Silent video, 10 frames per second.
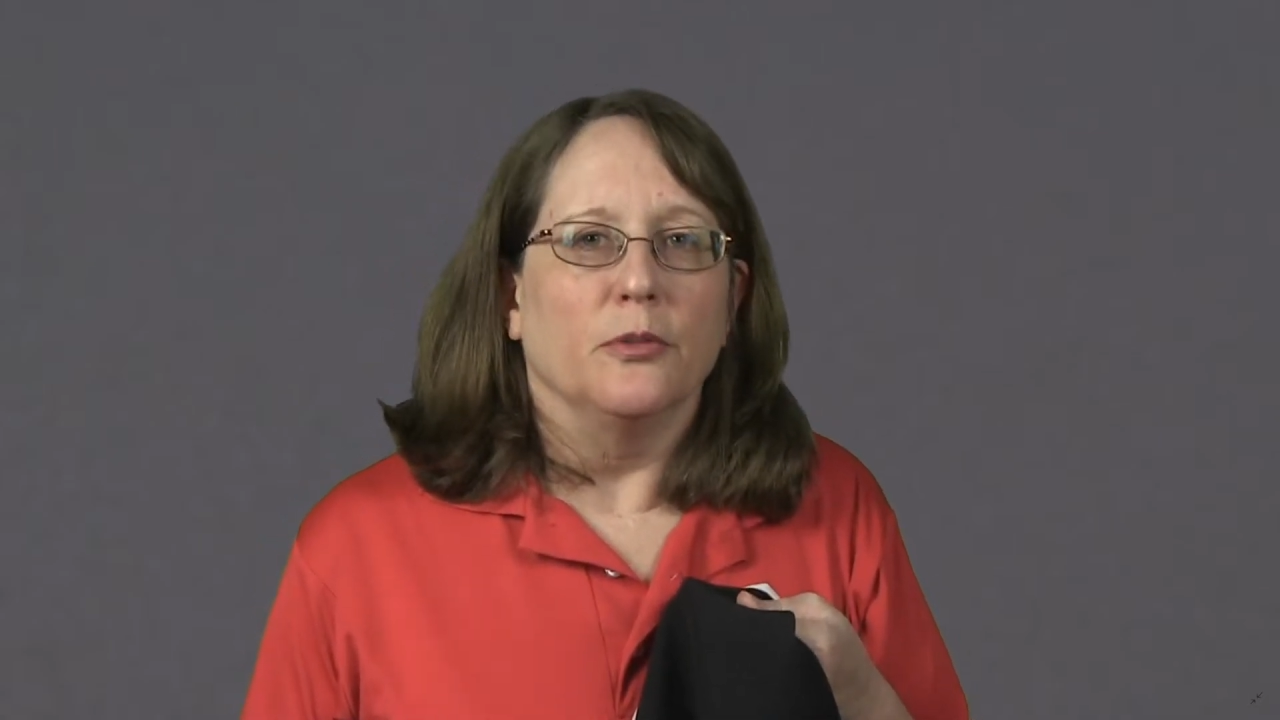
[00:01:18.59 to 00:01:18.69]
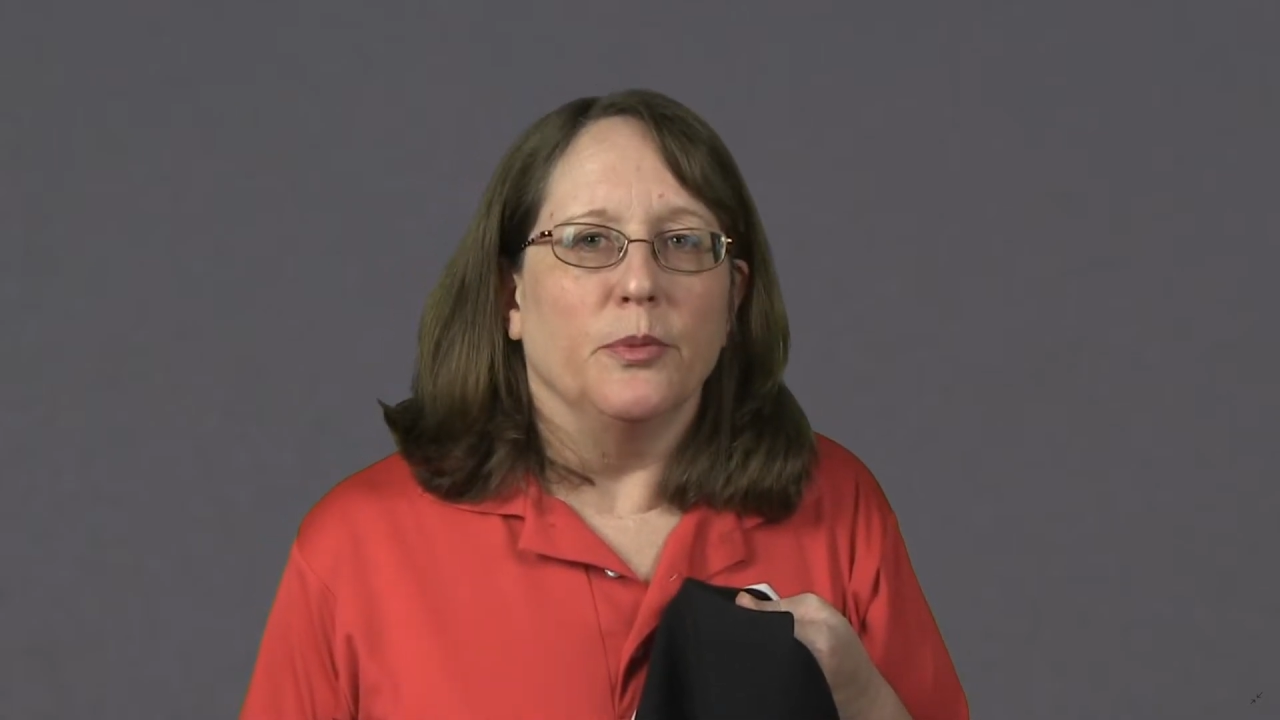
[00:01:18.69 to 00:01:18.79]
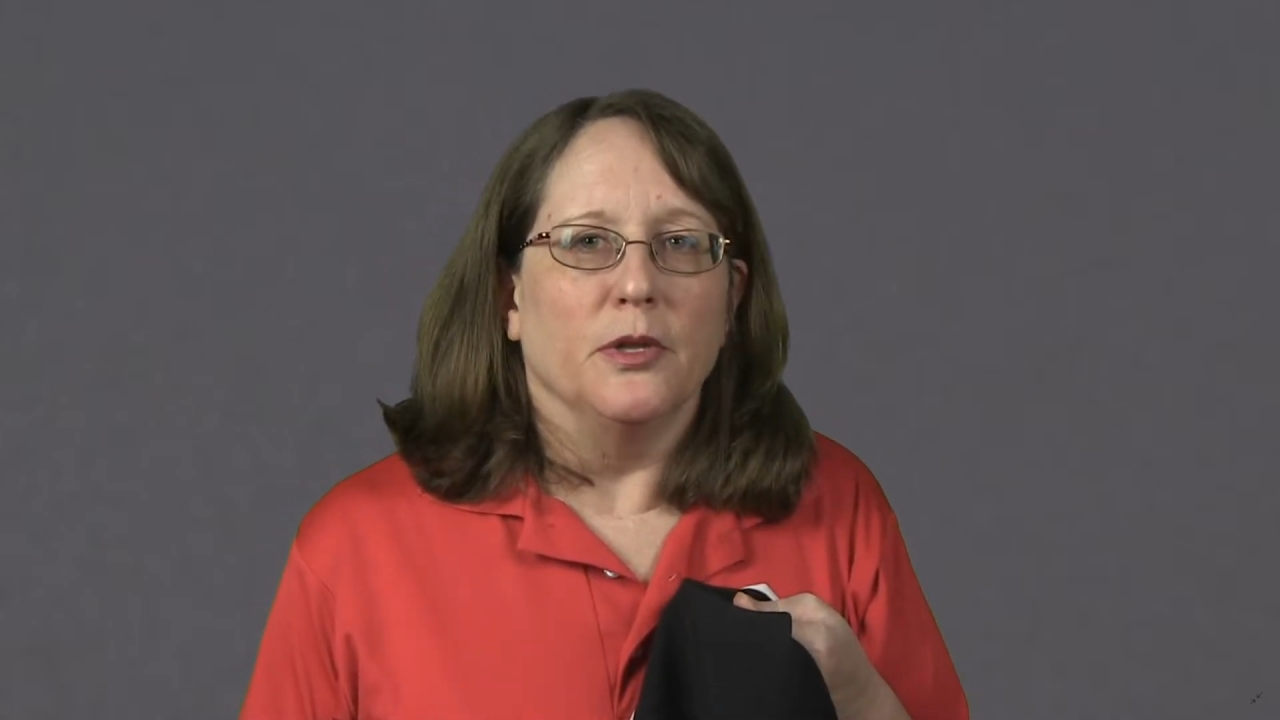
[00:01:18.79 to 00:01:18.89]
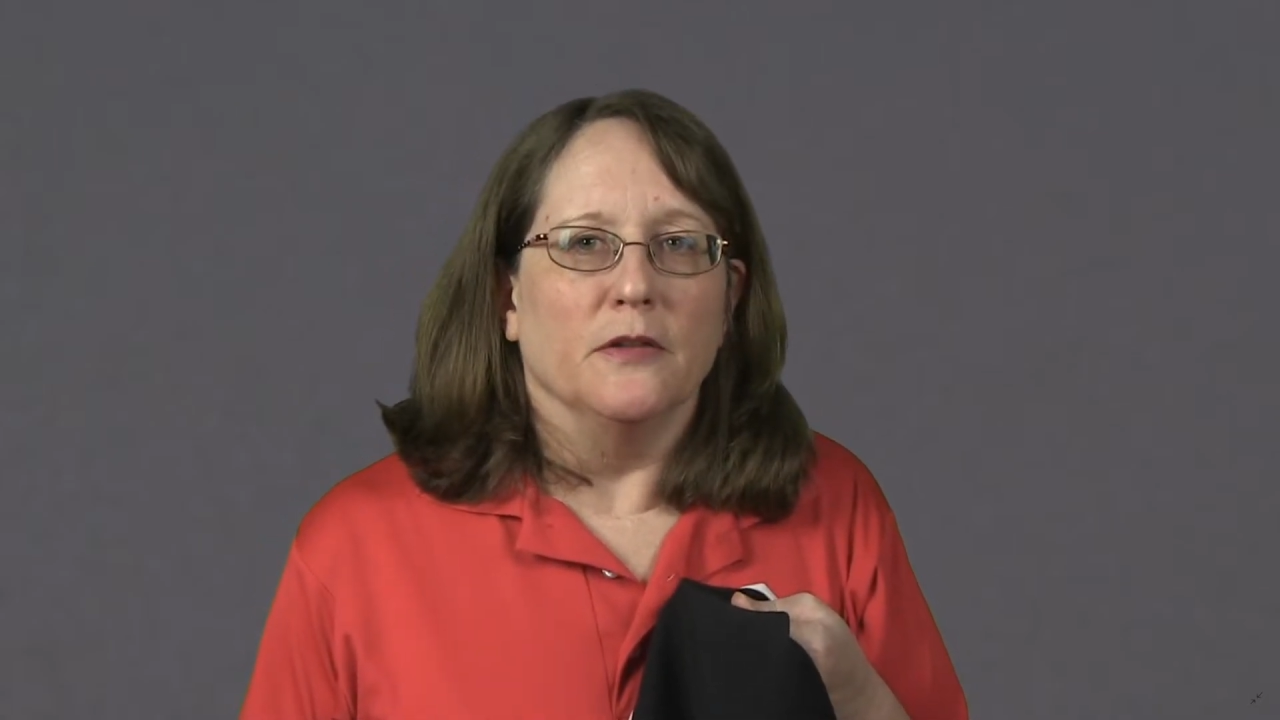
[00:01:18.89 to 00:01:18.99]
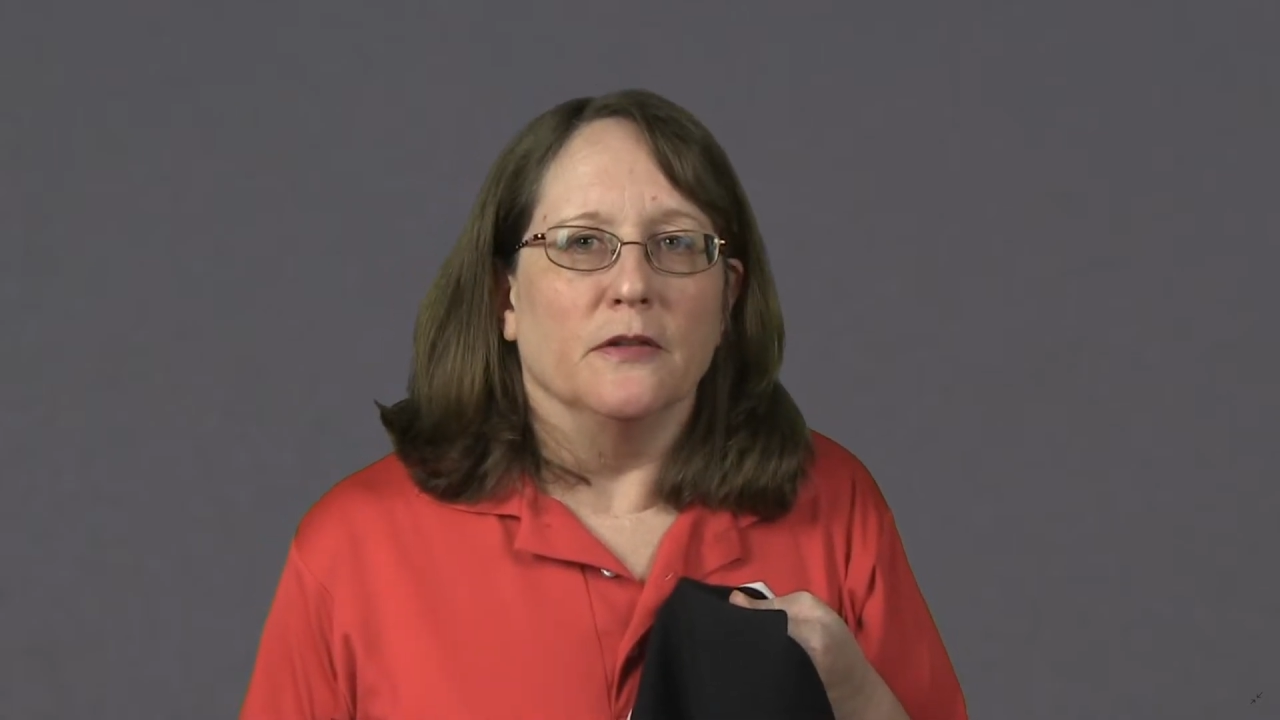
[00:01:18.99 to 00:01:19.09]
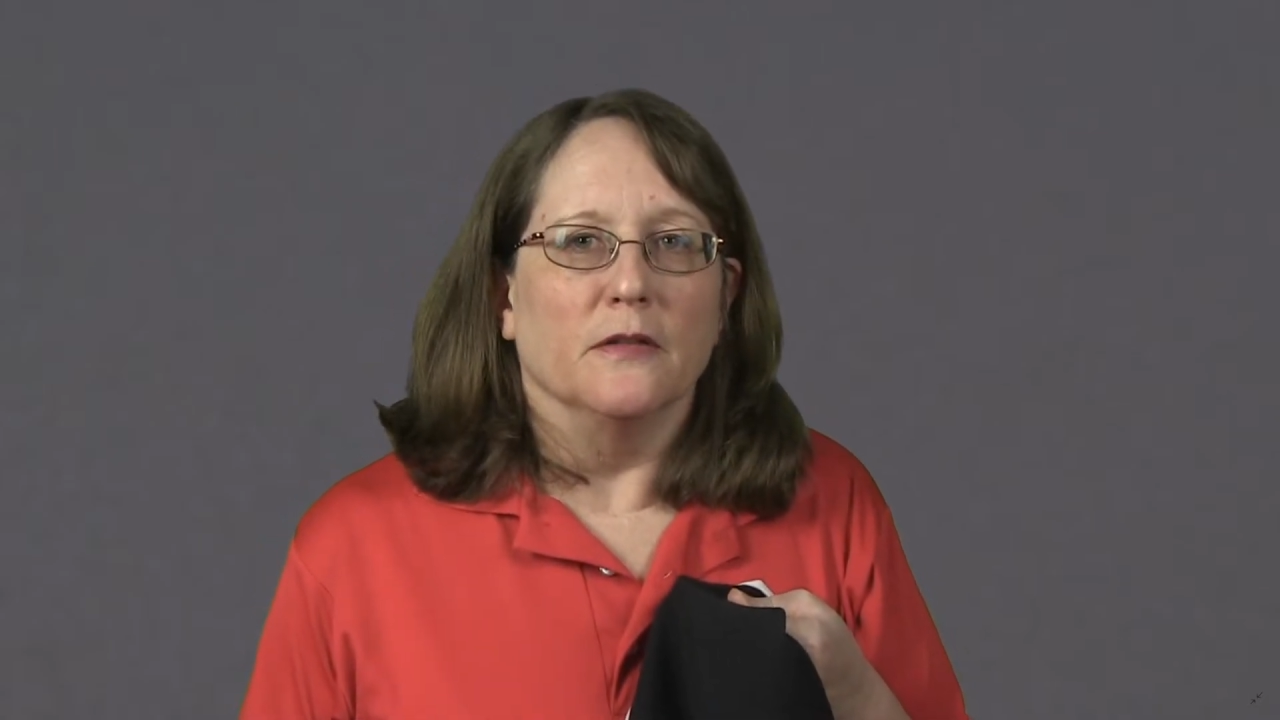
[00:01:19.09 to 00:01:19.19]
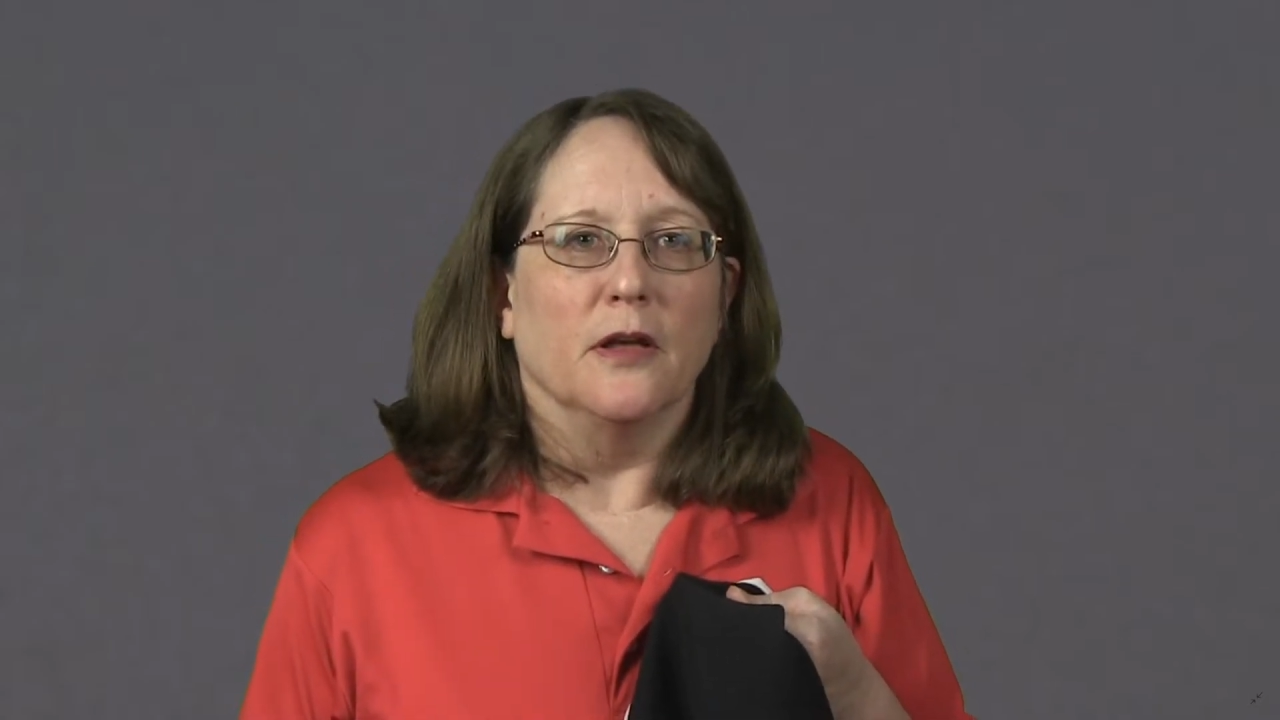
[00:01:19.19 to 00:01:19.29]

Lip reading: pieces,